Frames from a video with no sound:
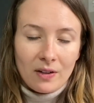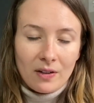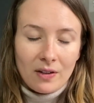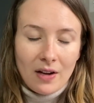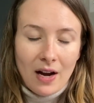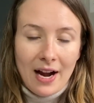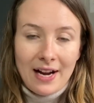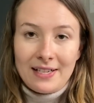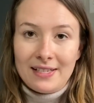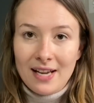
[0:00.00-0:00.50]

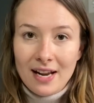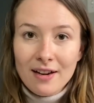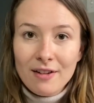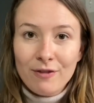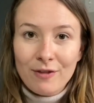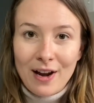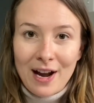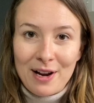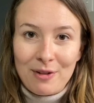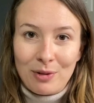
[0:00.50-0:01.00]

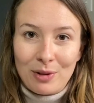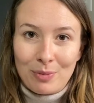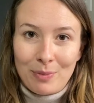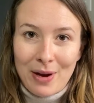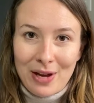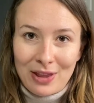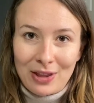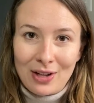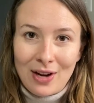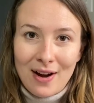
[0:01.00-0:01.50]
identified with
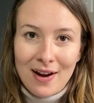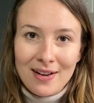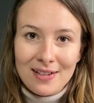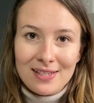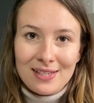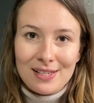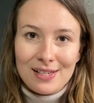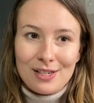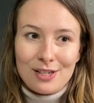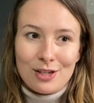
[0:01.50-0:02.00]
my
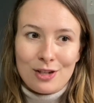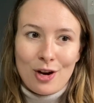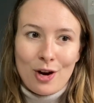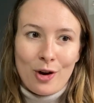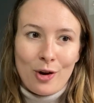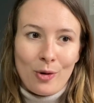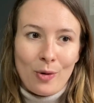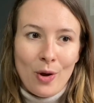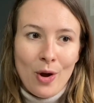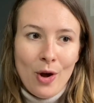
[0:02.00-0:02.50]
thoughts.
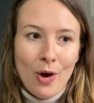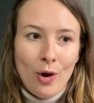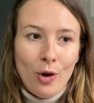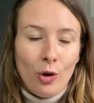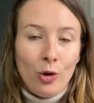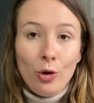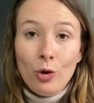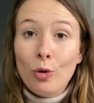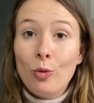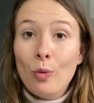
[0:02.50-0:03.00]
So
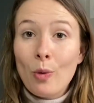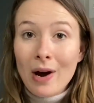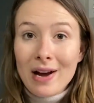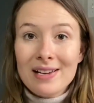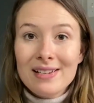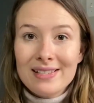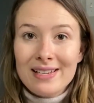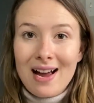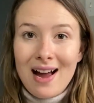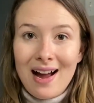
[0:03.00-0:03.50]
who
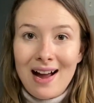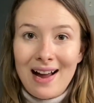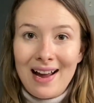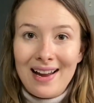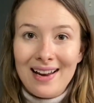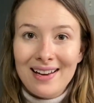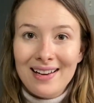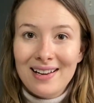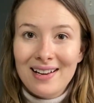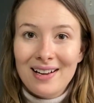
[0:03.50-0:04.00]
was
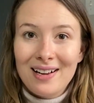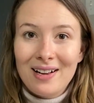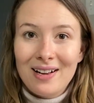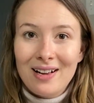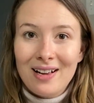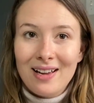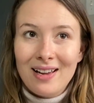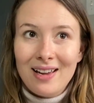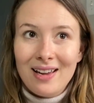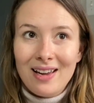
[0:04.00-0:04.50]
I
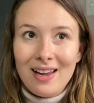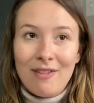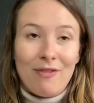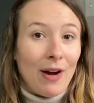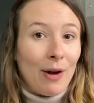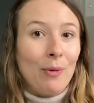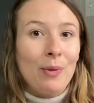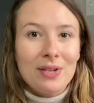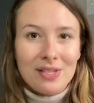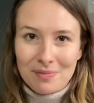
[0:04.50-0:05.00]
if
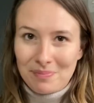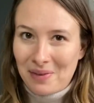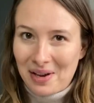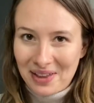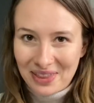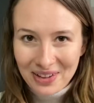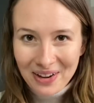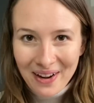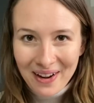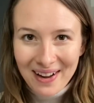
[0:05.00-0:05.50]
I wasn't my
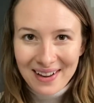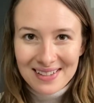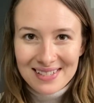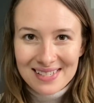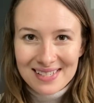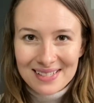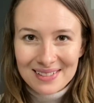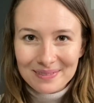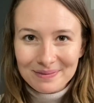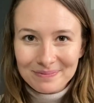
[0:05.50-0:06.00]
thoughts?
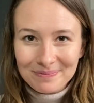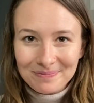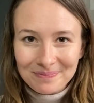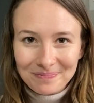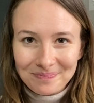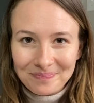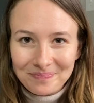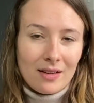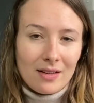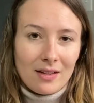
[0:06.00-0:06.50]

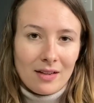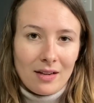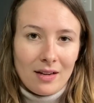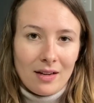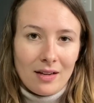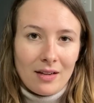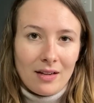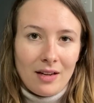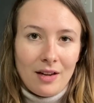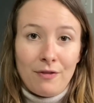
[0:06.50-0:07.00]

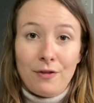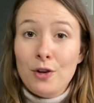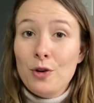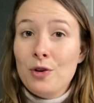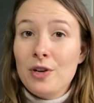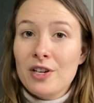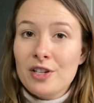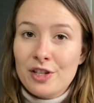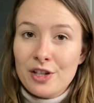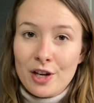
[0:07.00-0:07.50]
A few
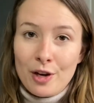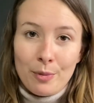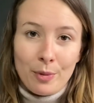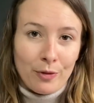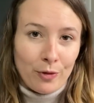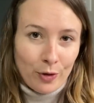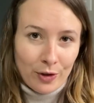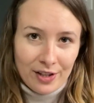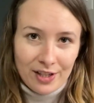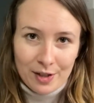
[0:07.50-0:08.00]
years ago
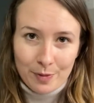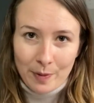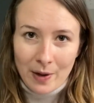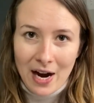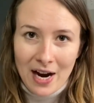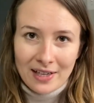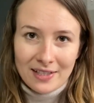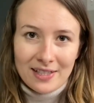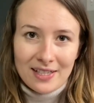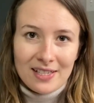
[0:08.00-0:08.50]
before this
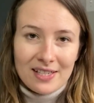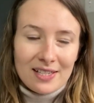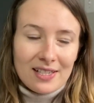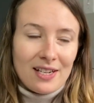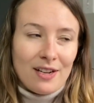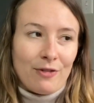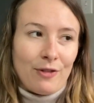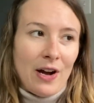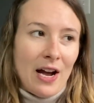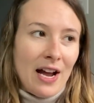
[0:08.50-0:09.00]
practice,
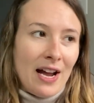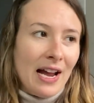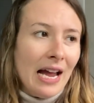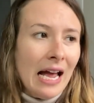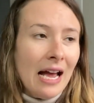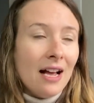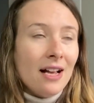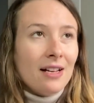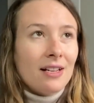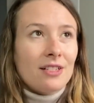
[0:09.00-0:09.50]
if I
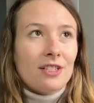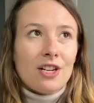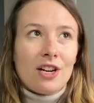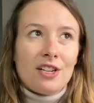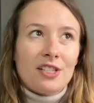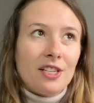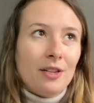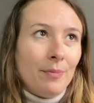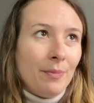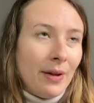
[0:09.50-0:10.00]
saw
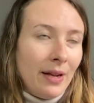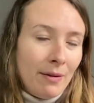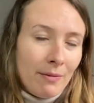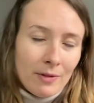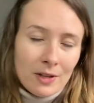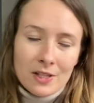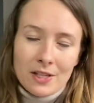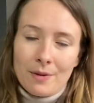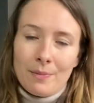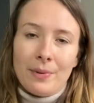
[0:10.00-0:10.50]

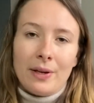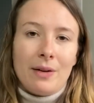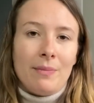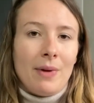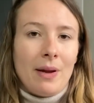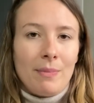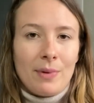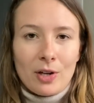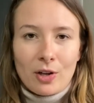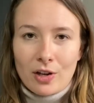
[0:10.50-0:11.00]
somebody
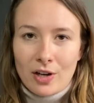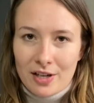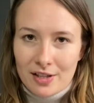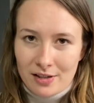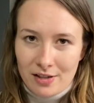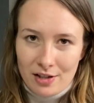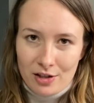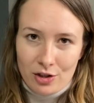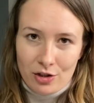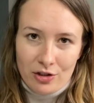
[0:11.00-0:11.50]
maybe across
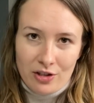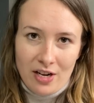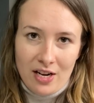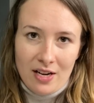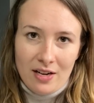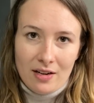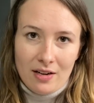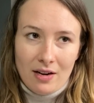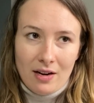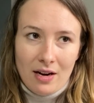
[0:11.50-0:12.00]
the
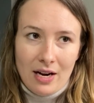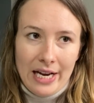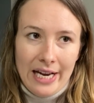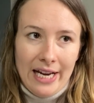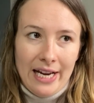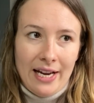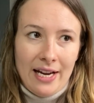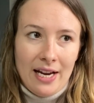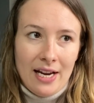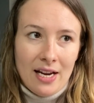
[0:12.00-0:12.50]
street,
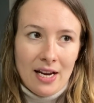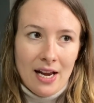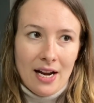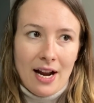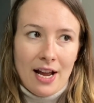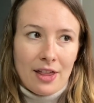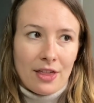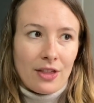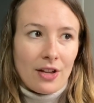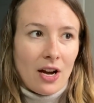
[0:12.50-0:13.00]

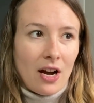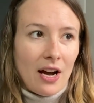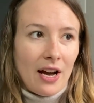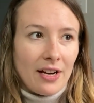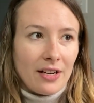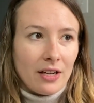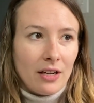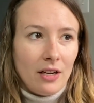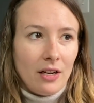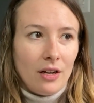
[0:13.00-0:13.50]
I
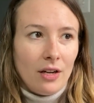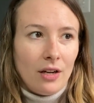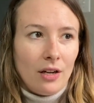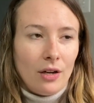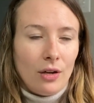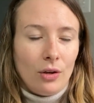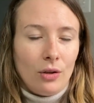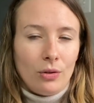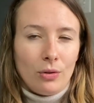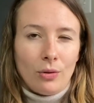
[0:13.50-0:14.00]
thought,
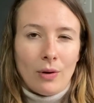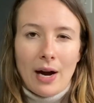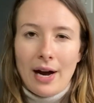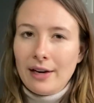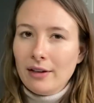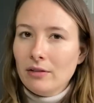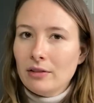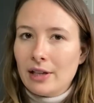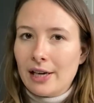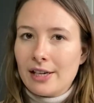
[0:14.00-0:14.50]
oh, I
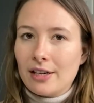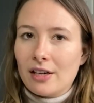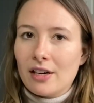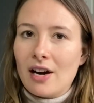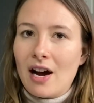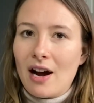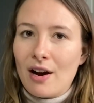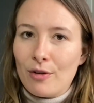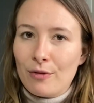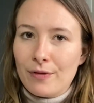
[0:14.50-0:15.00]
don't like her
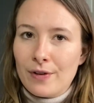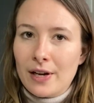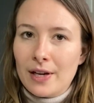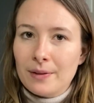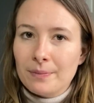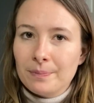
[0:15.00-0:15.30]
outfit,